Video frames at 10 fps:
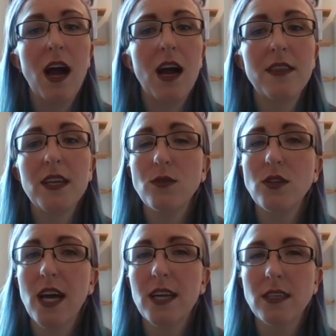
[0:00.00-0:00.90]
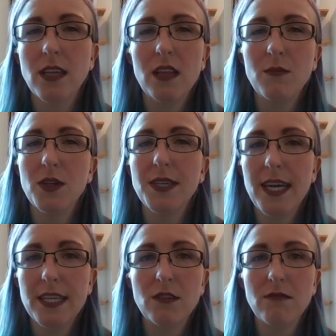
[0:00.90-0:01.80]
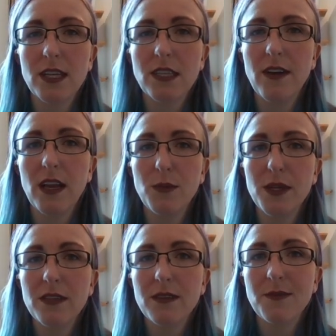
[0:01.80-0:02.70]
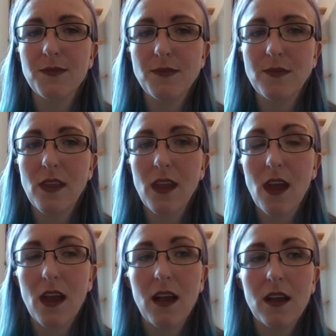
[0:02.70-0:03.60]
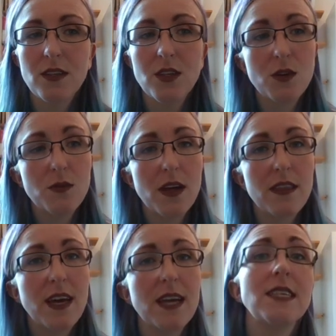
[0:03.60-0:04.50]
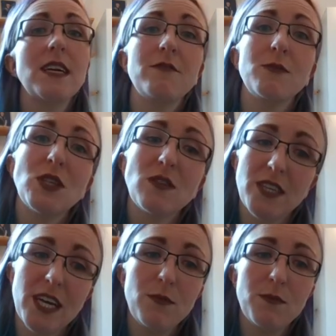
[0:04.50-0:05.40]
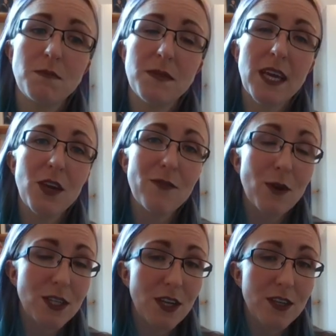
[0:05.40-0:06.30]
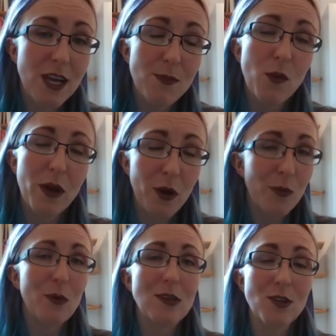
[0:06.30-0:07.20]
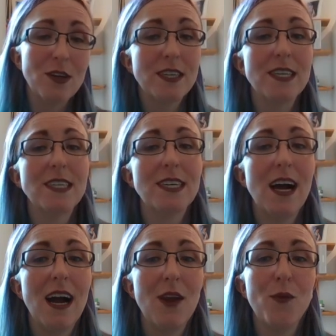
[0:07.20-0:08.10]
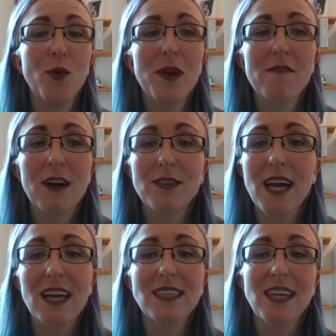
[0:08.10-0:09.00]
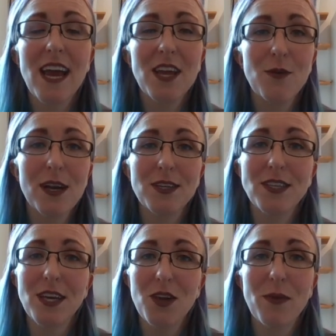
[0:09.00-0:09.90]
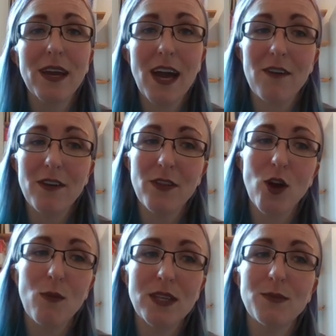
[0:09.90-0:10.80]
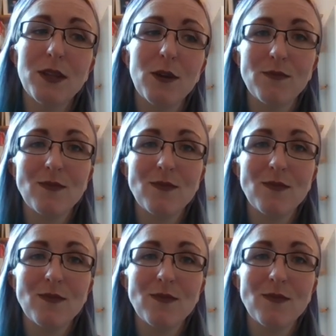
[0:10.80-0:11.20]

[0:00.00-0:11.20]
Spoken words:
And this will just add a slightly more interactive element. So that is it from us for now. Thank you for watching our demo. We hope you enjoyed it. And we'll be around to answer any questions that you might have in the comments below.